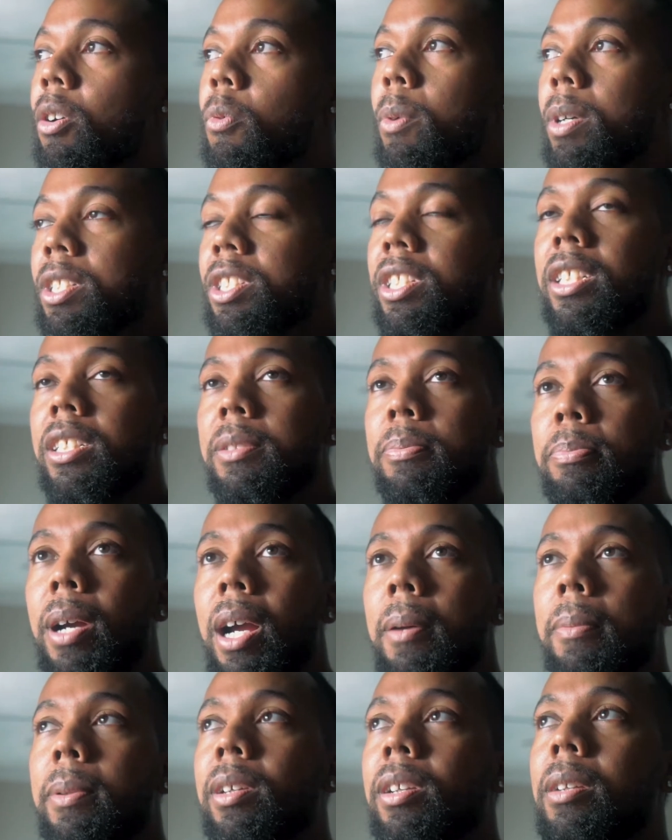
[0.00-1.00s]
which is
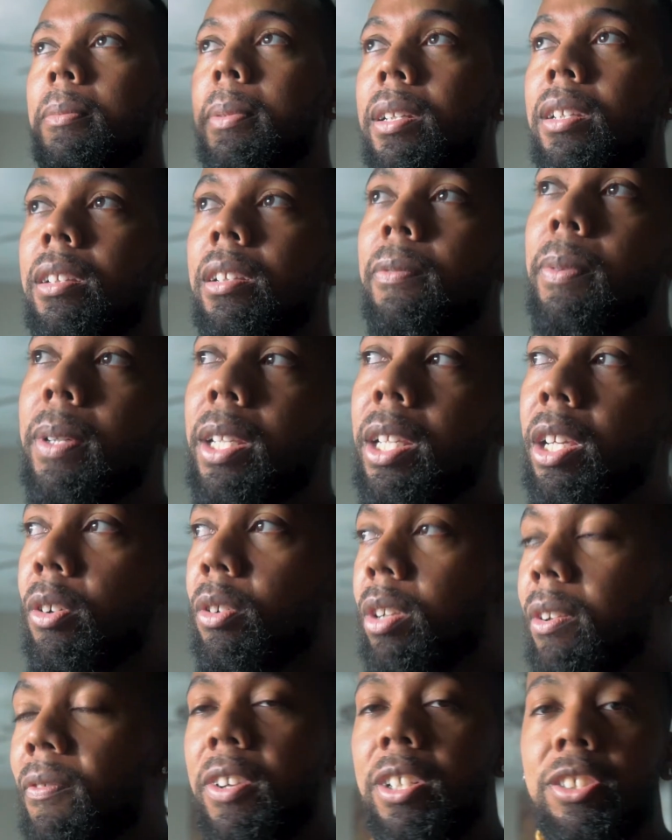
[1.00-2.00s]
probably going to be another video
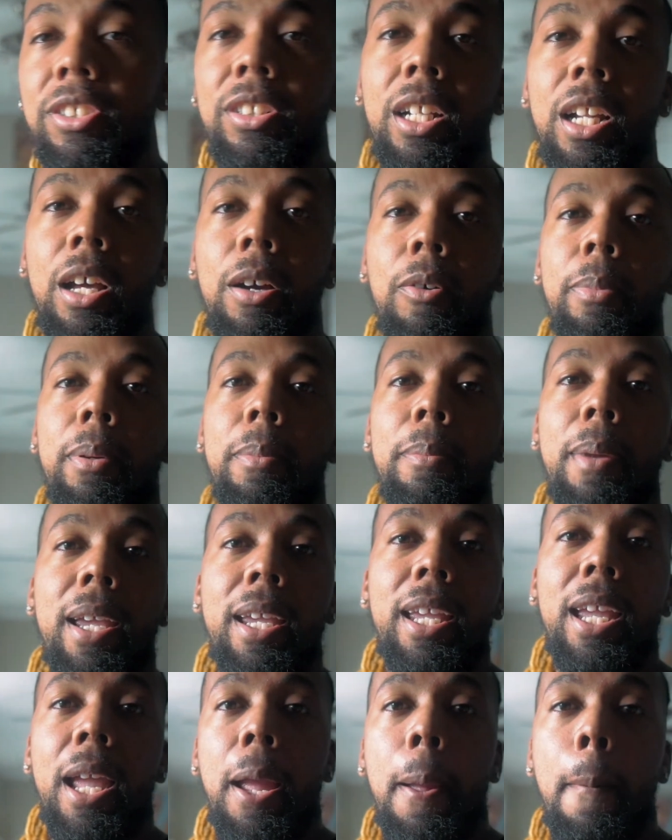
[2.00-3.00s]
in the future that I will be
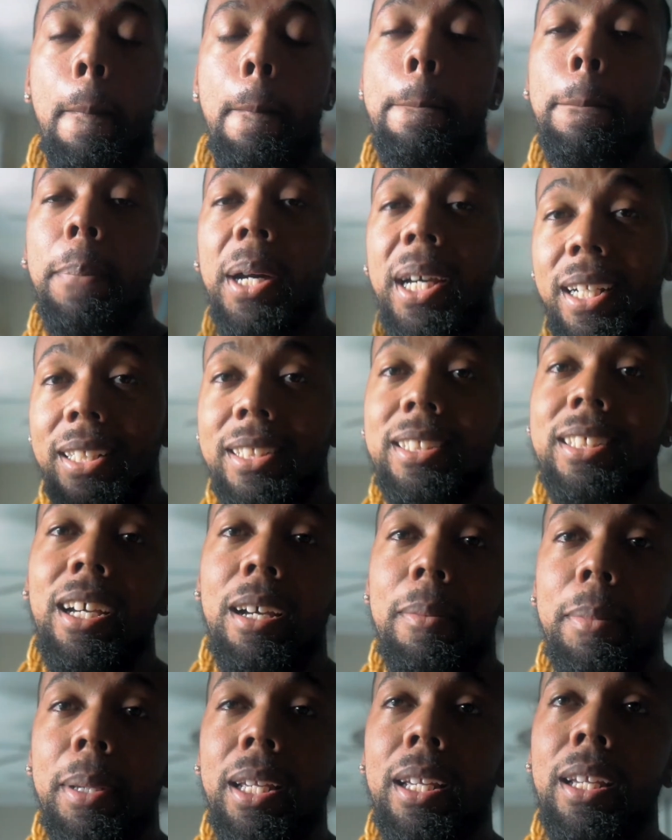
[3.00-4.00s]
making, but it's
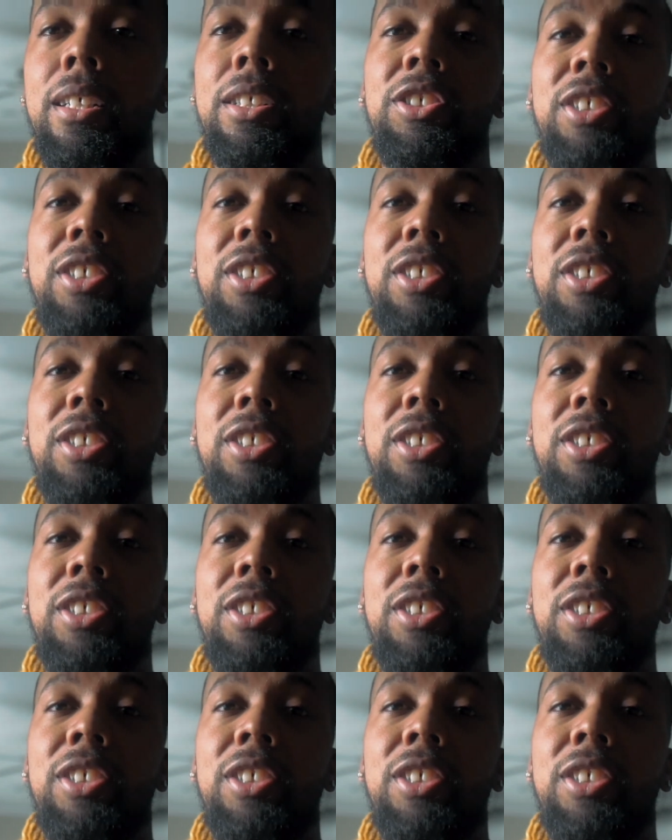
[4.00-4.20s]
coming.